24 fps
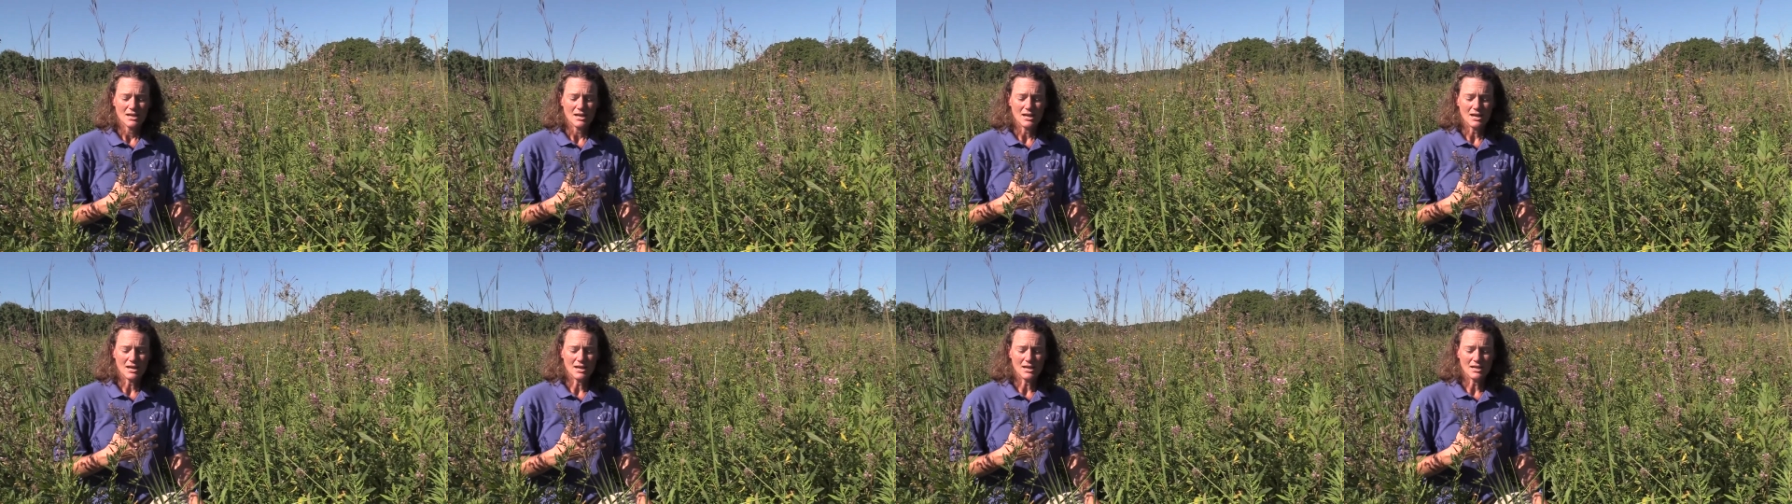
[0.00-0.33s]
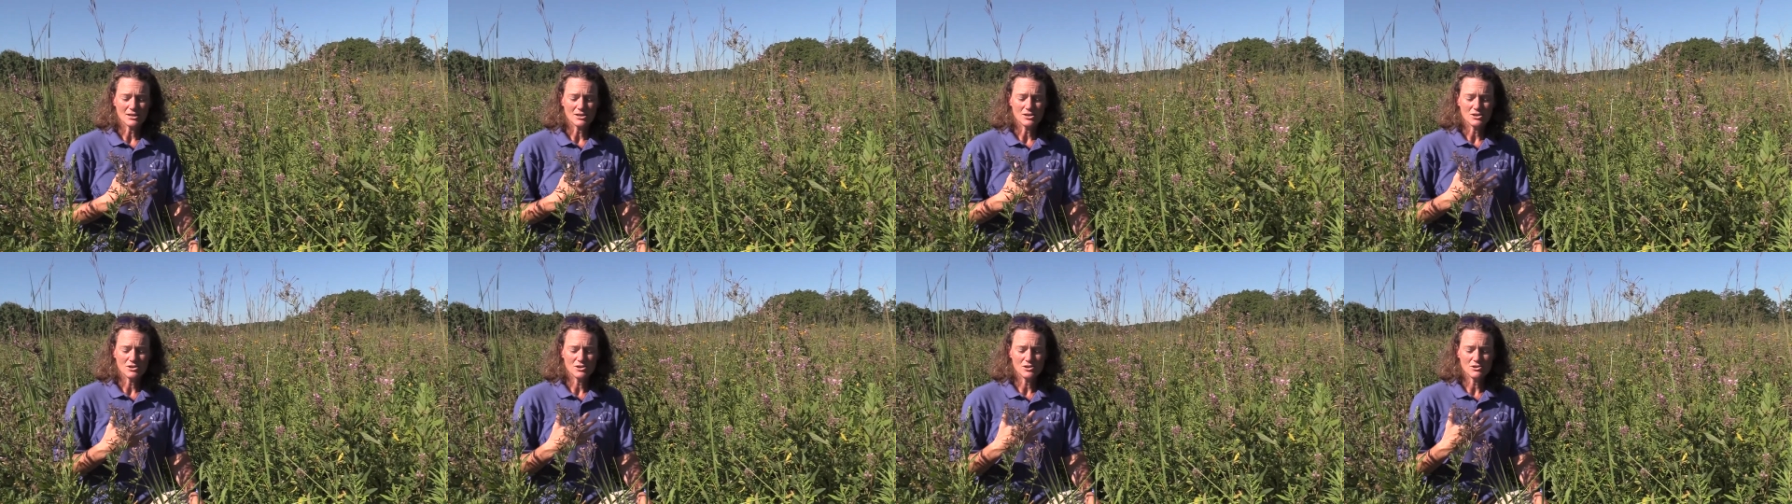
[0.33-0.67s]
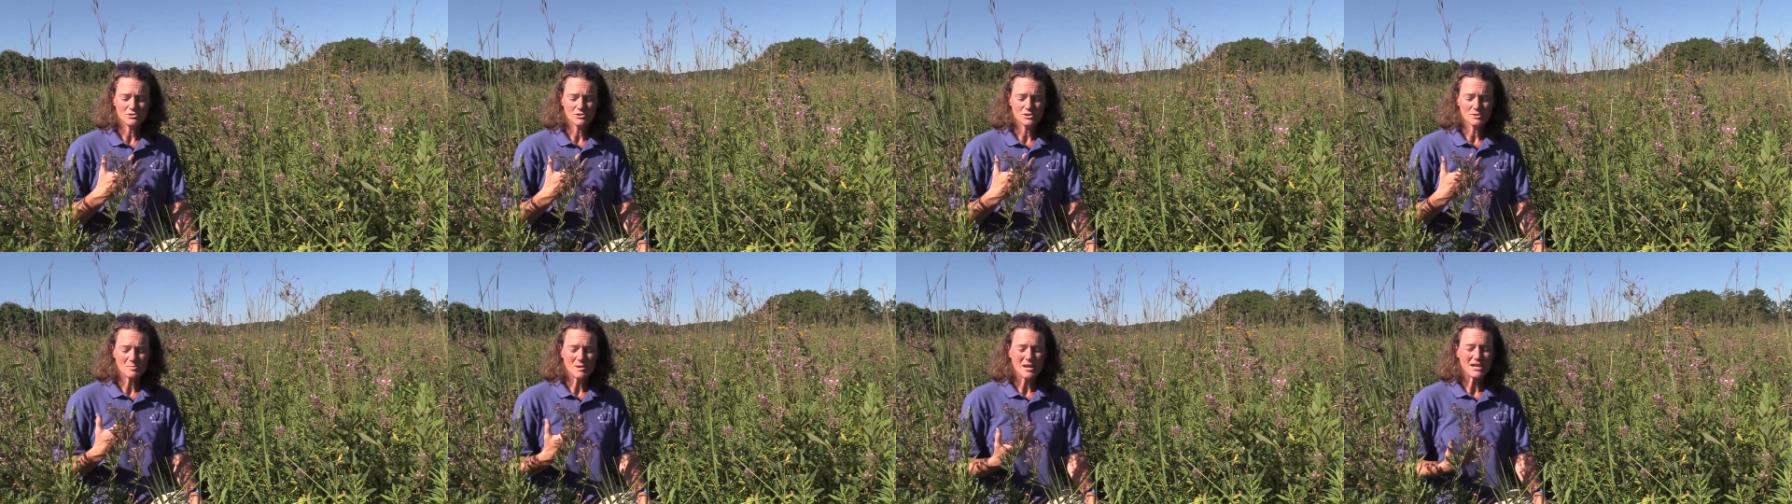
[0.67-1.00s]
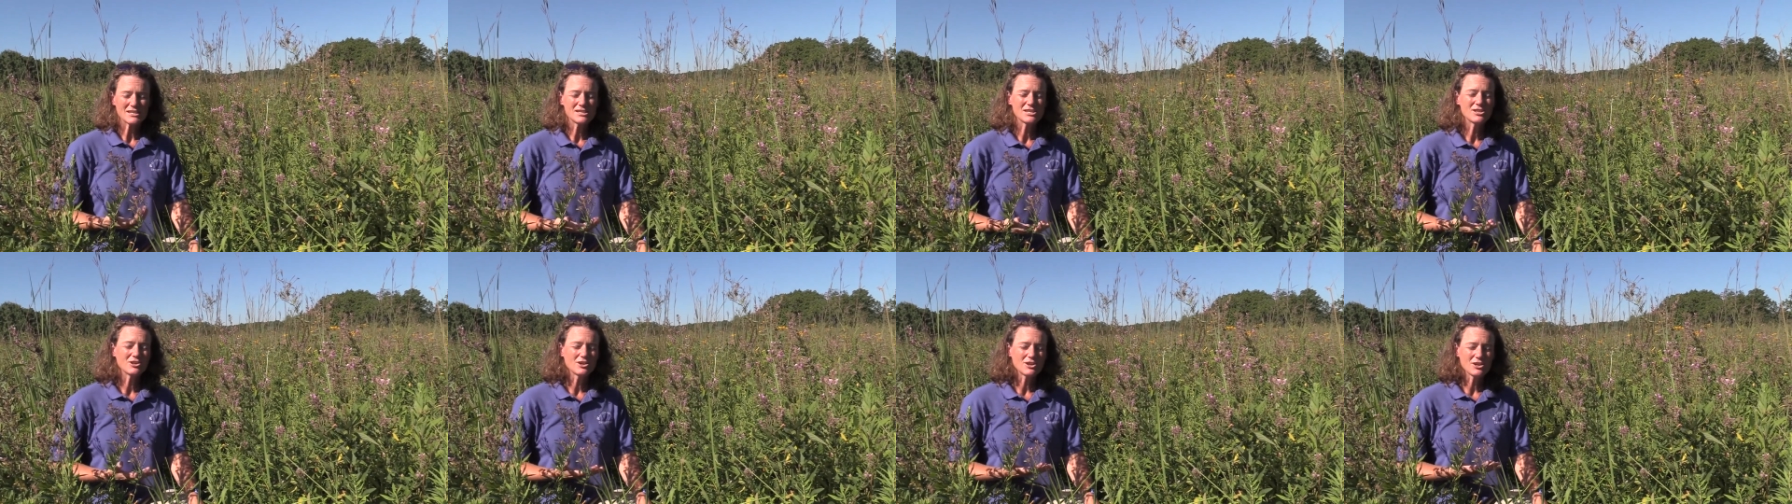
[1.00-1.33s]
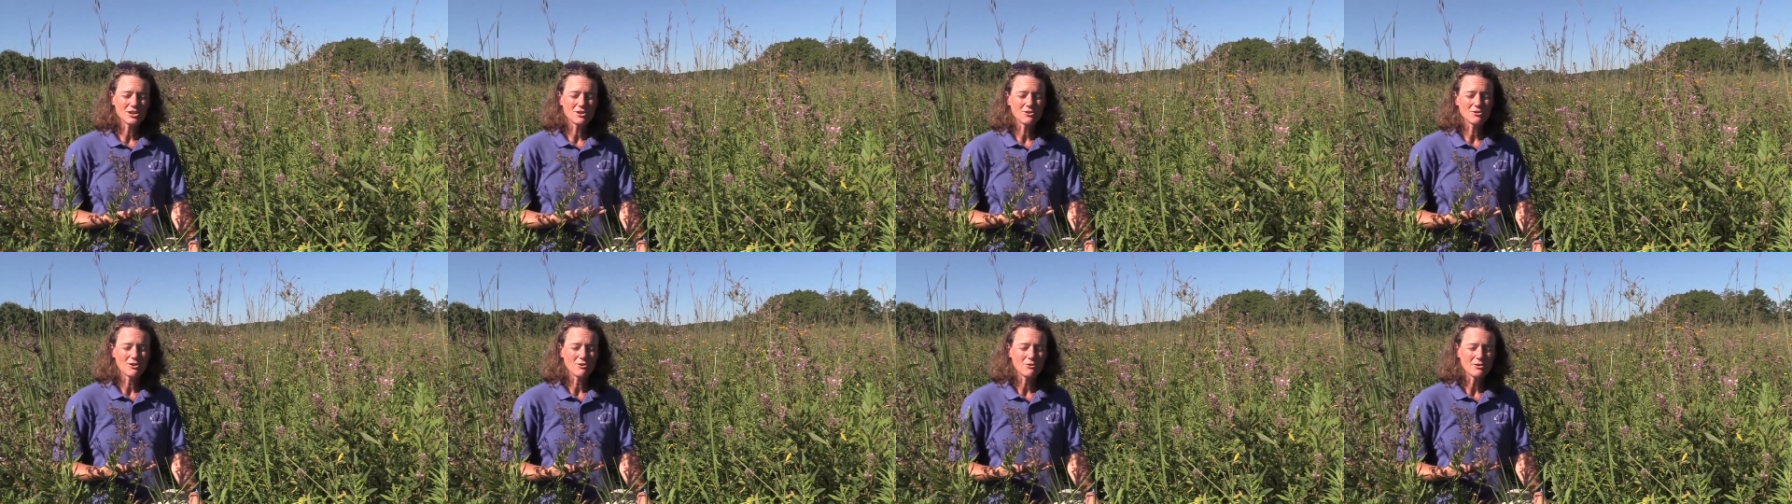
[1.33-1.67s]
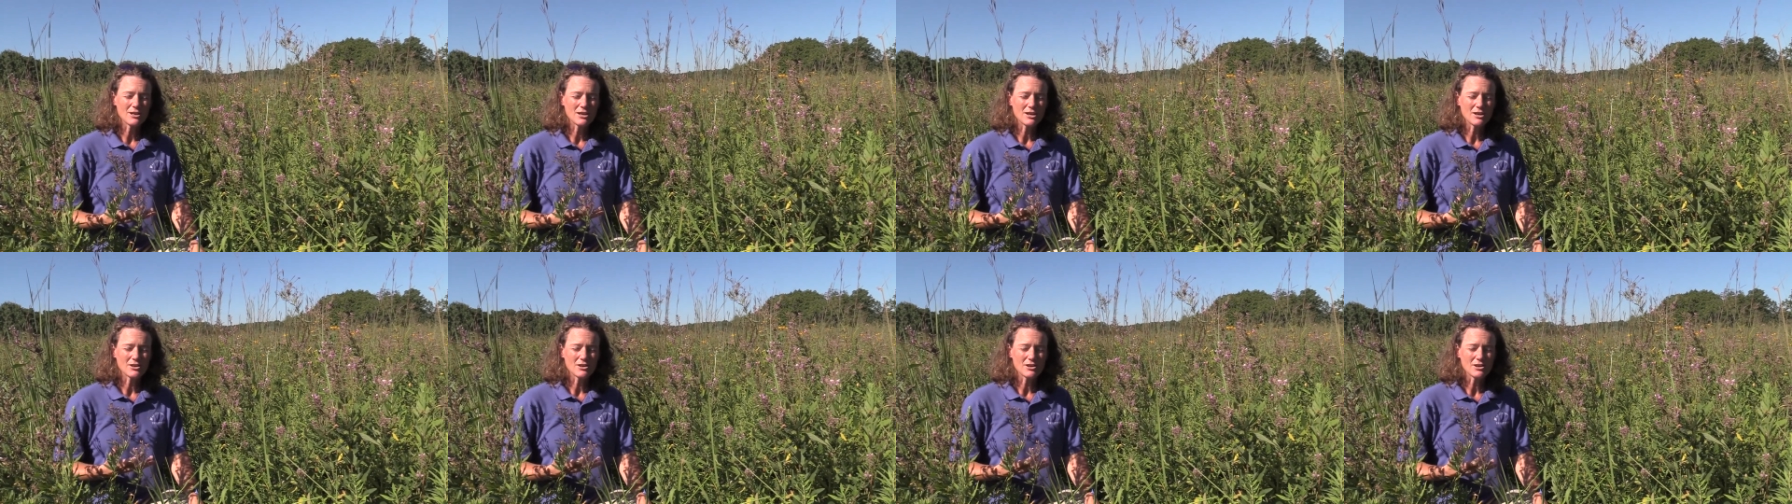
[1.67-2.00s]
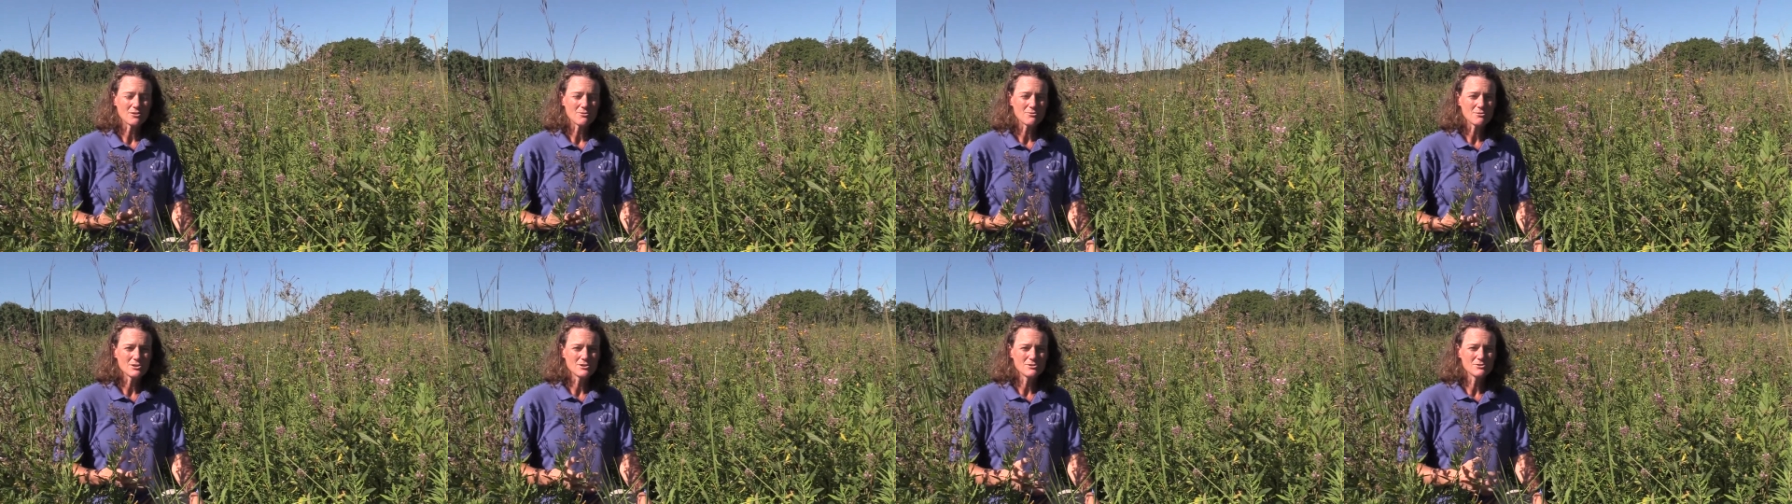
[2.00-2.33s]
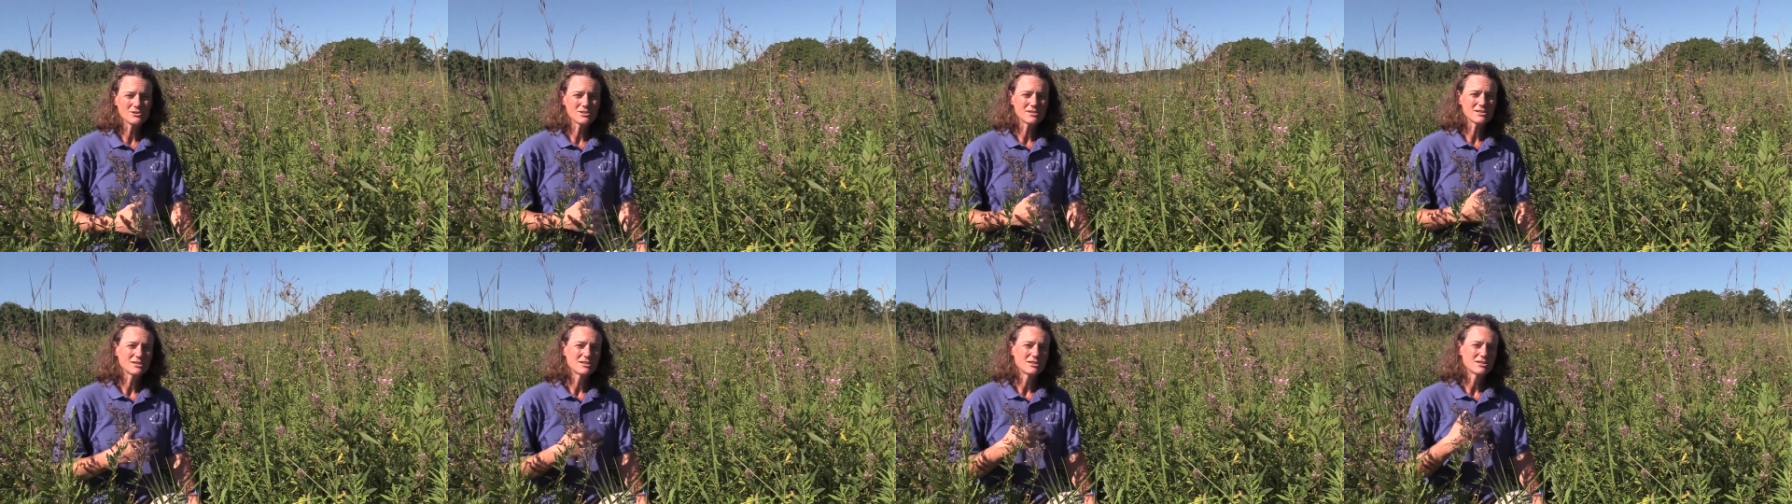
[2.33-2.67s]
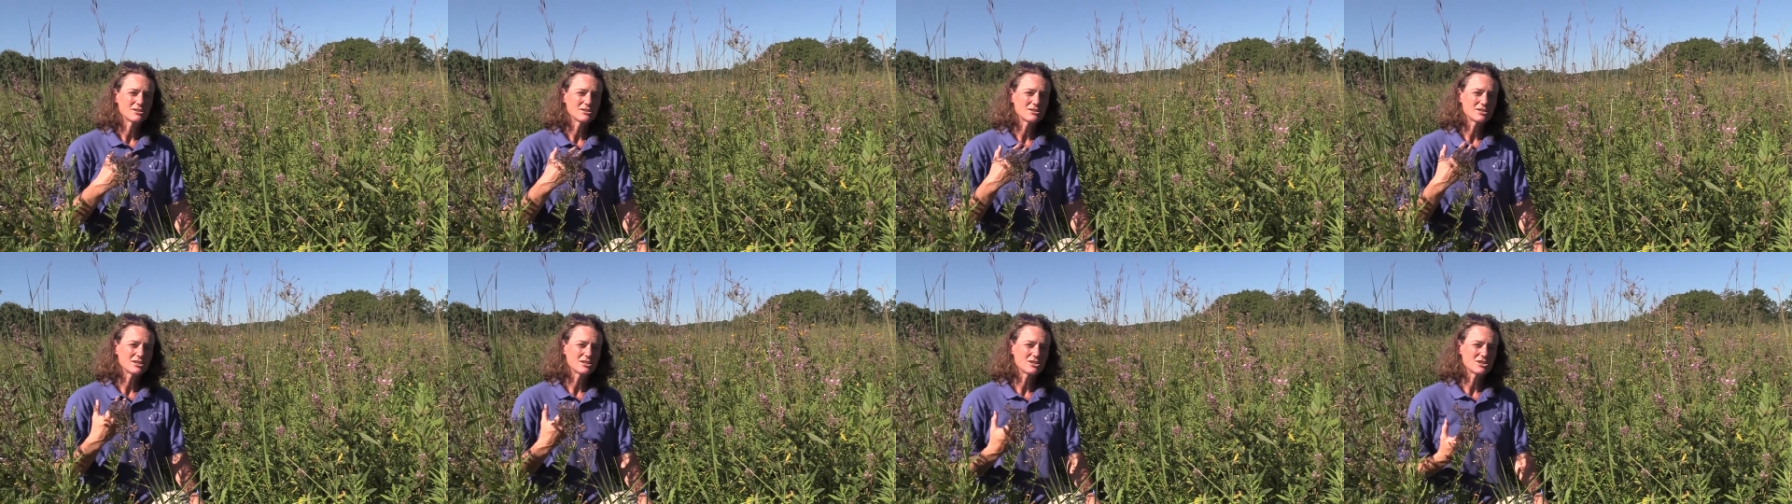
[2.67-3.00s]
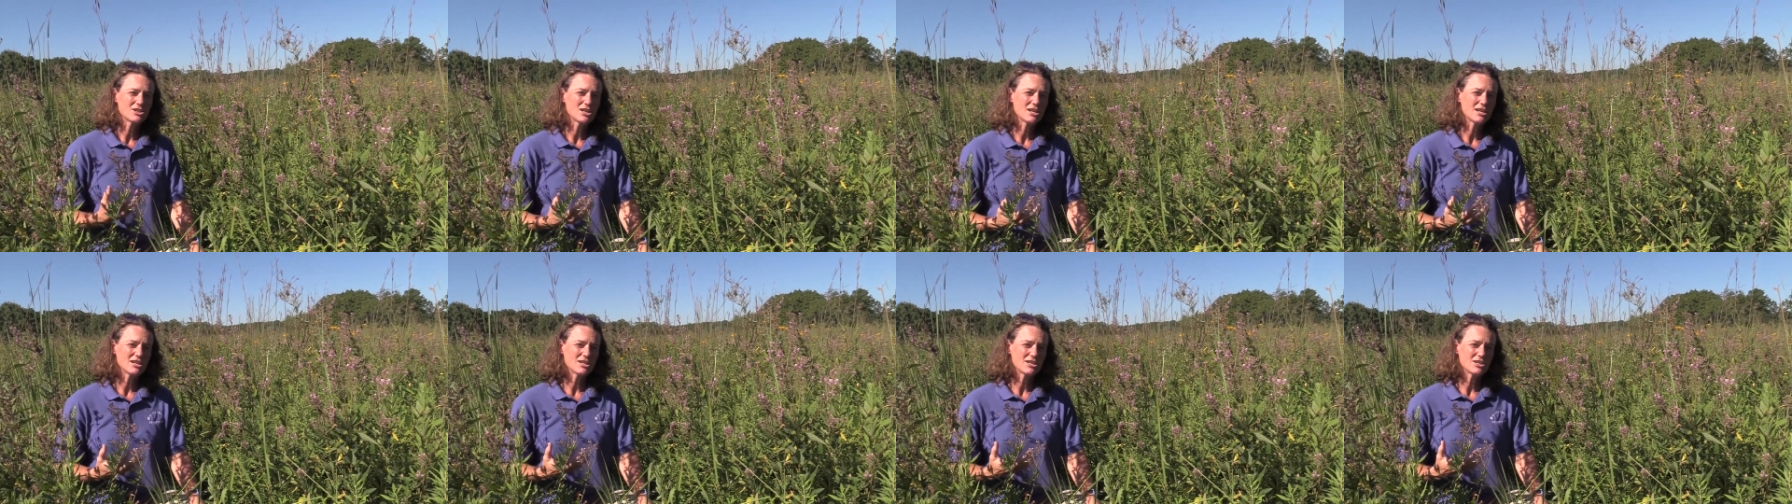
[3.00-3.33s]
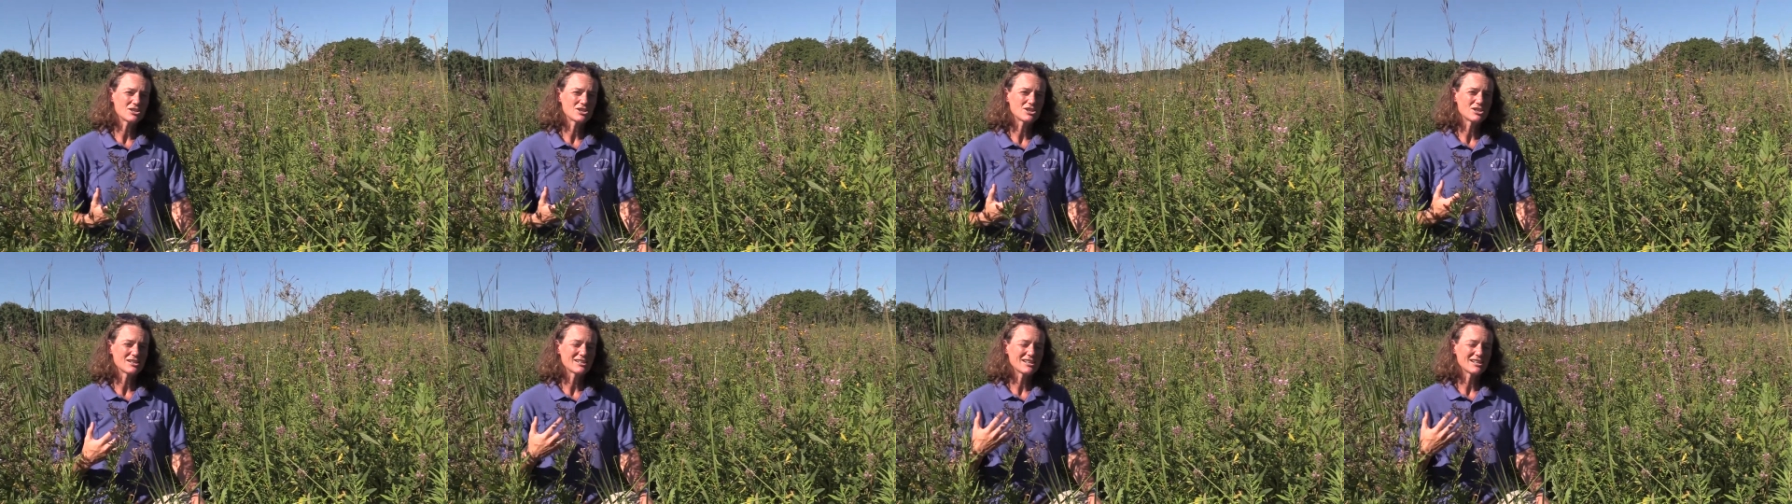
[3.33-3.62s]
uh, use bacteria growing on their roots to change